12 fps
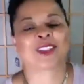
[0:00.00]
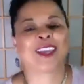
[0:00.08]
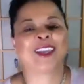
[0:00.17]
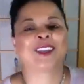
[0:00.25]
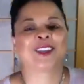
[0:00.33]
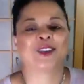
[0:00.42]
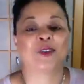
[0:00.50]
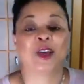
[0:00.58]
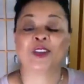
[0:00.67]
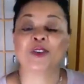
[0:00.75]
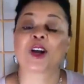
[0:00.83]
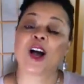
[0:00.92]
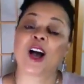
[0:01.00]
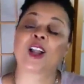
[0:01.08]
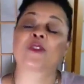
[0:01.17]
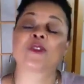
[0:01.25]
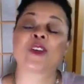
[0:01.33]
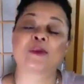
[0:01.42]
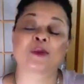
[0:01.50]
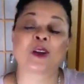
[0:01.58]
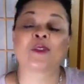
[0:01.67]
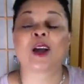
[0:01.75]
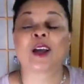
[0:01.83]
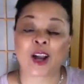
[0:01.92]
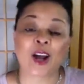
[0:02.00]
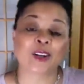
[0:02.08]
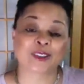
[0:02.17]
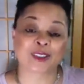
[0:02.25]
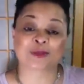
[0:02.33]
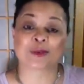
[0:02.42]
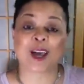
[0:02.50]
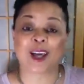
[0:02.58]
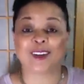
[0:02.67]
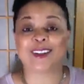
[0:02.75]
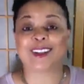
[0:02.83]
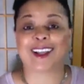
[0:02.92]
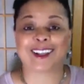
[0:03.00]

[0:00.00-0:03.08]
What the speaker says: thank you. And you're a Hall of Famer in ours as well.